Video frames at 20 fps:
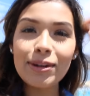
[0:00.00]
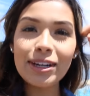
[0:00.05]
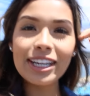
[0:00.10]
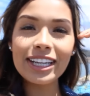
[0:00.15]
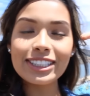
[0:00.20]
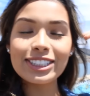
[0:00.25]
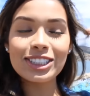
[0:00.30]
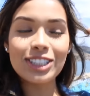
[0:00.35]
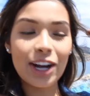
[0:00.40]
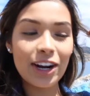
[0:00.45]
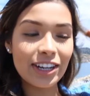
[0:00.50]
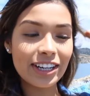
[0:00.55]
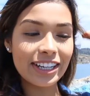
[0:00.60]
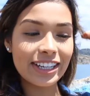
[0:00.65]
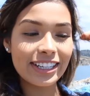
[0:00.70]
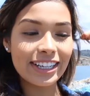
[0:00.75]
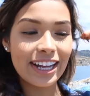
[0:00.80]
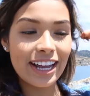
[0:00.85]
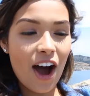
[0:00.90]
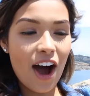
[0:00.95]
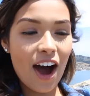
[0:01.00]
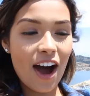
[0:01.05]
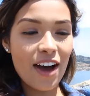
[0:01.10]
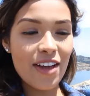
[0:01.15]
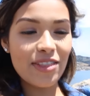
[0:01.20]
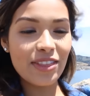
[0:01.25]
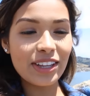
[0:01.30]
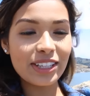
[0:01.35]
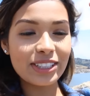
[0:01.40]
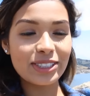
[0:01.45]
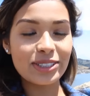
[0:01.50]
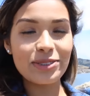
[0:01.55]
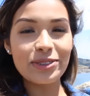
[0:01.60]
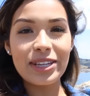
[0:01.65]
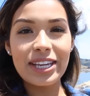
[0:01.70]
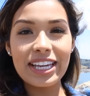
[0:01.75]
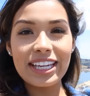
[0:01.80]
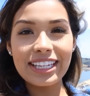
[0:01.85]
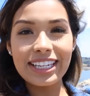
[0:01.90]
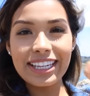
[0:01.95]
gonna get started on the
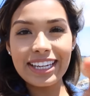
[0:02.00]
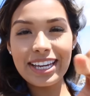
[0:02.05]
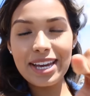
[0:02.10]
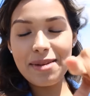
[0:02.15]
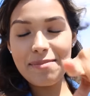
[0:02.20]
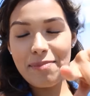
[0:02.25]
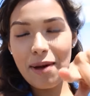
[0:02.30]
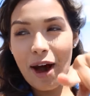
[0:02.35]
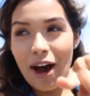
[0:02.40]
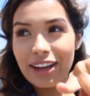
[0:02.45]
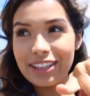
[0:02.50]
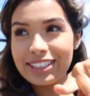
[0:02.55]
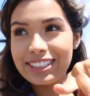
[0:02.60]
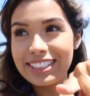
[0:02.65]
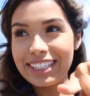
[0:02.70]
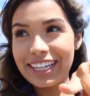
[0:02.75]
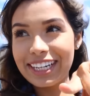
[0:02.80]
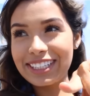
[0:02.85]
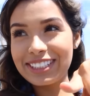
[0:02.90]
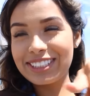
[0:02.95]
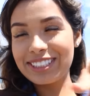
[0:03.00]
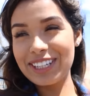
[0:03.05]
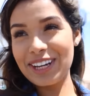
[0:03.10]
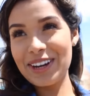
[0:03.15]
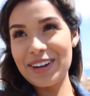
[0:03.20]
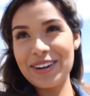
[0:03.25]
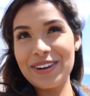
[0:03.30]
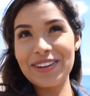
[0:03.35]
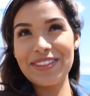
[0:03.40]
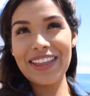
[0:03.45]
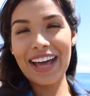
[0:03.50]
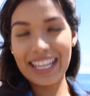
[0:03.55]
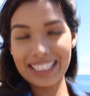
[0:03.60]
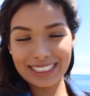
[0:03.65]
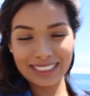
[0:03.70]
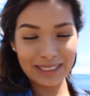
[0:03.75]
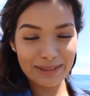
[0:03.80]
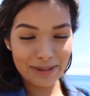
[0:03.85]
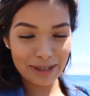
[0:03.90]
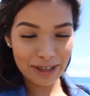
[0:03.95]
zucchini pasta, so
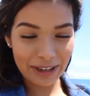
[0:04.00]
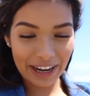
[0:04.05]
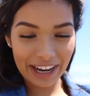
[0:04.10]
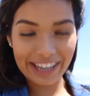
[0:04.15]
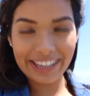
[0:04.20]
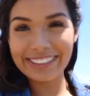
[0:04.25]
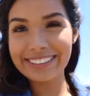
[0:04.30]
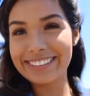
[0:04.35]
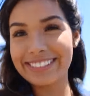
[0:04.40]
that's gonna be great.